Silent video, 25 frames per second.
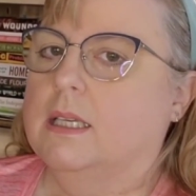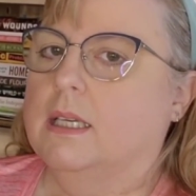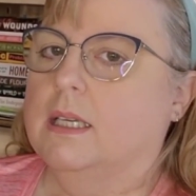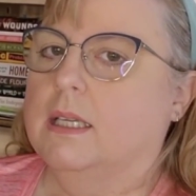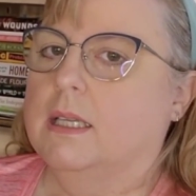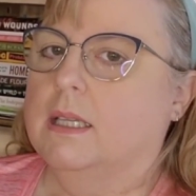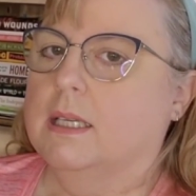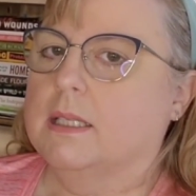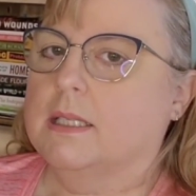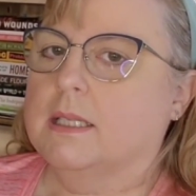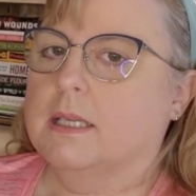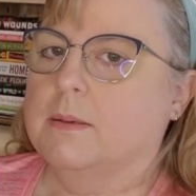
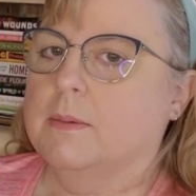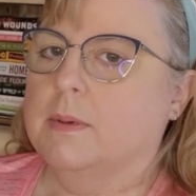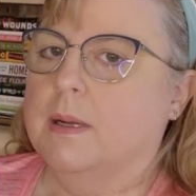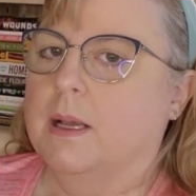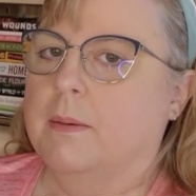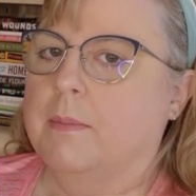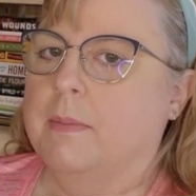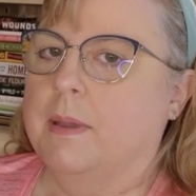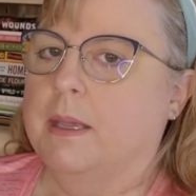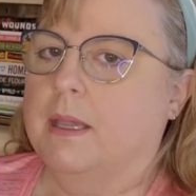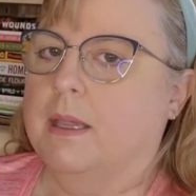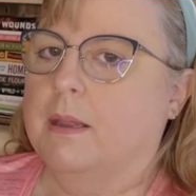Unless I'm
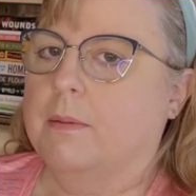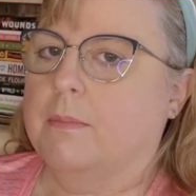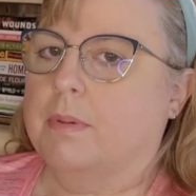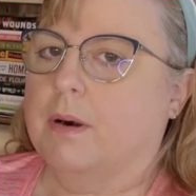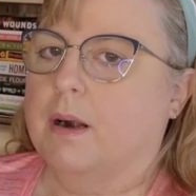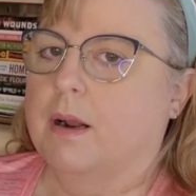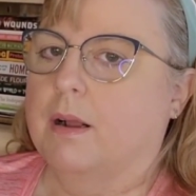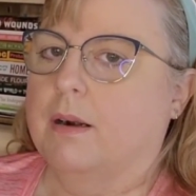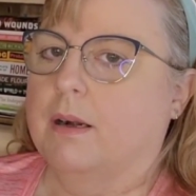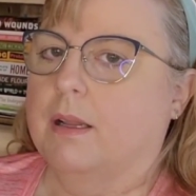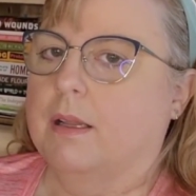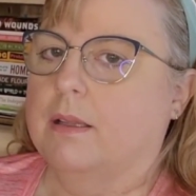not making
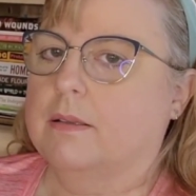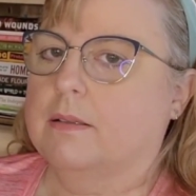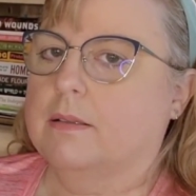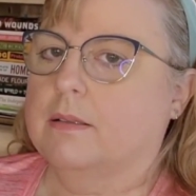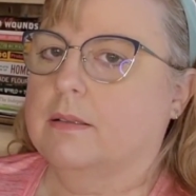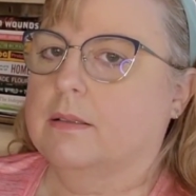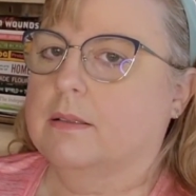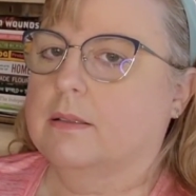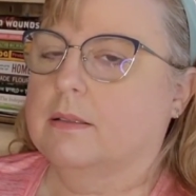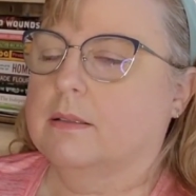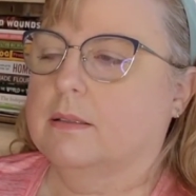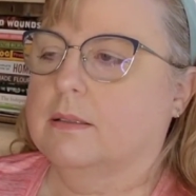brownies.
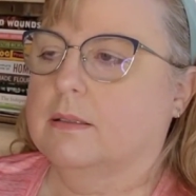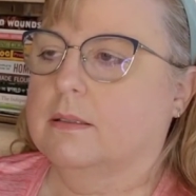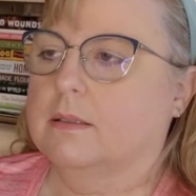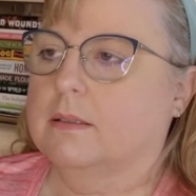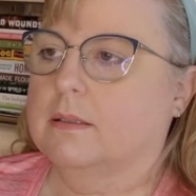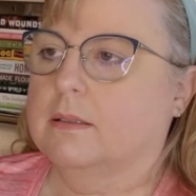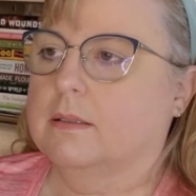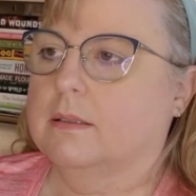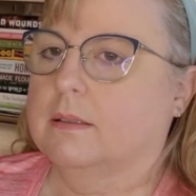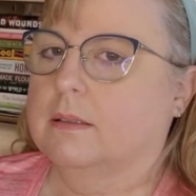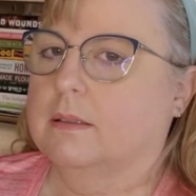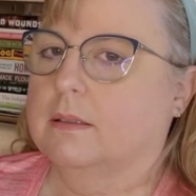
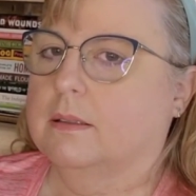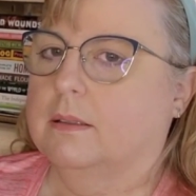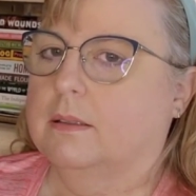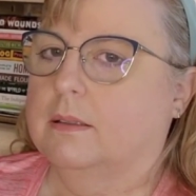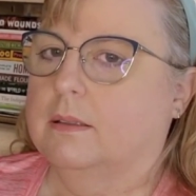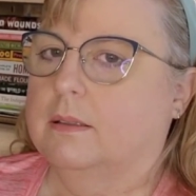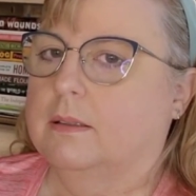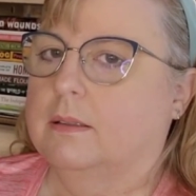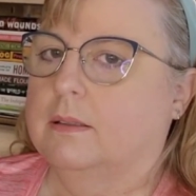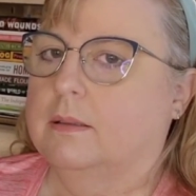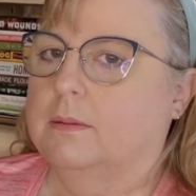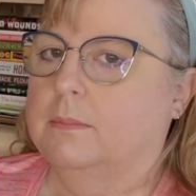
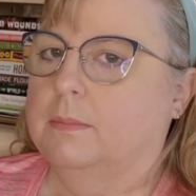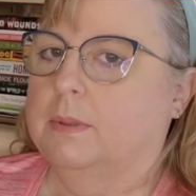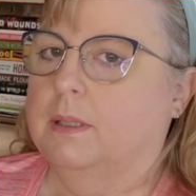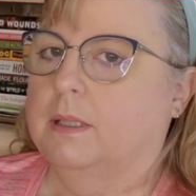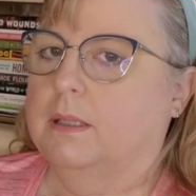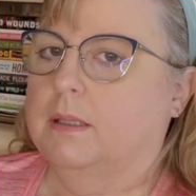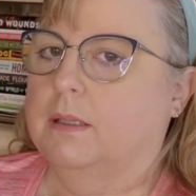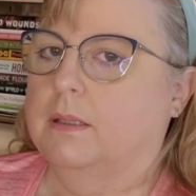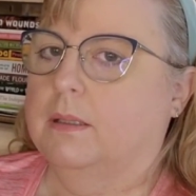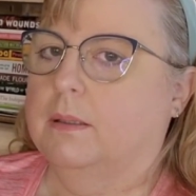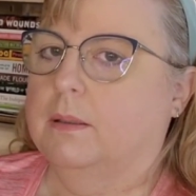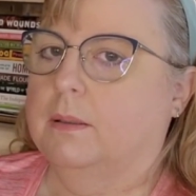
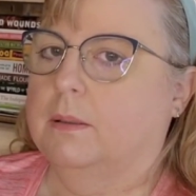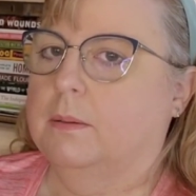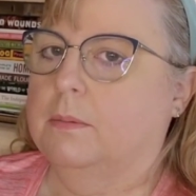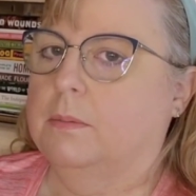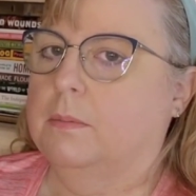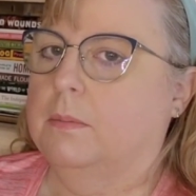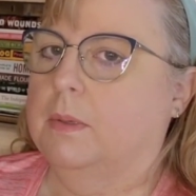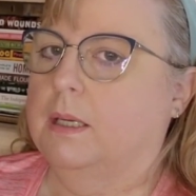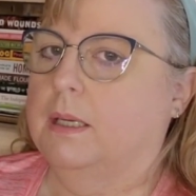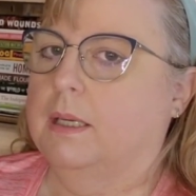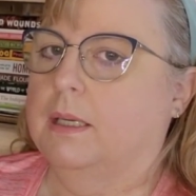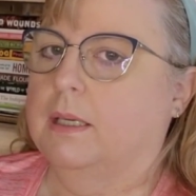But oh
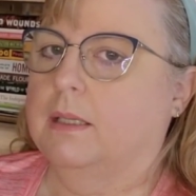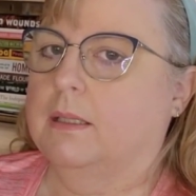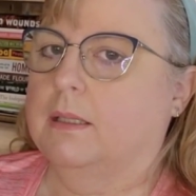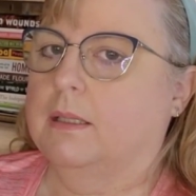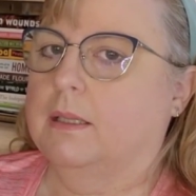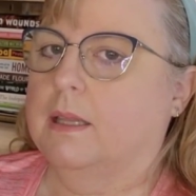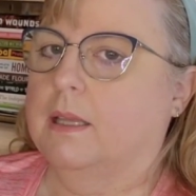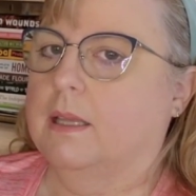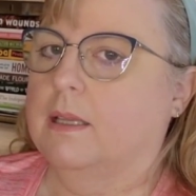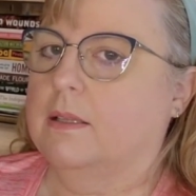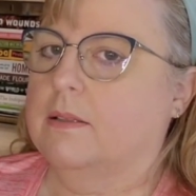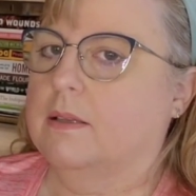man,
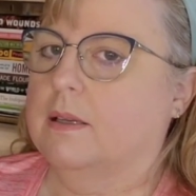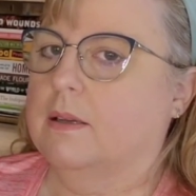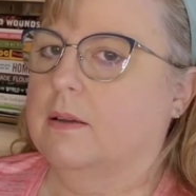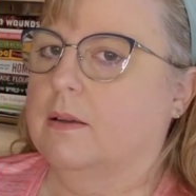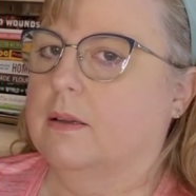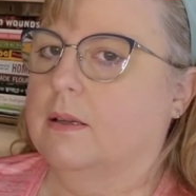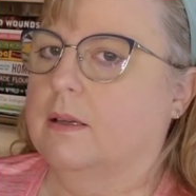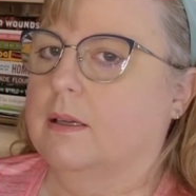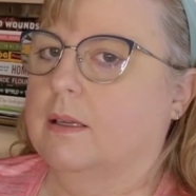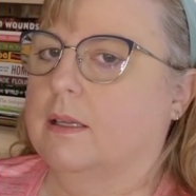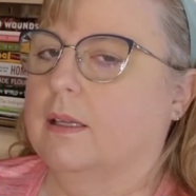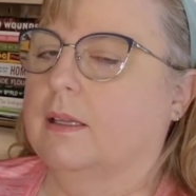do they
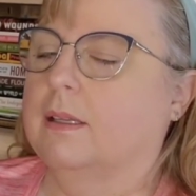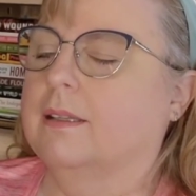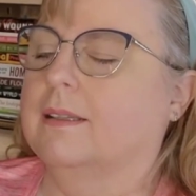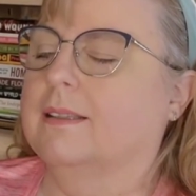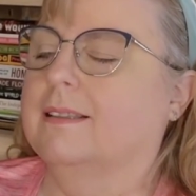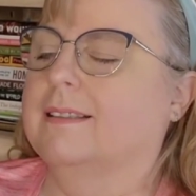sound good.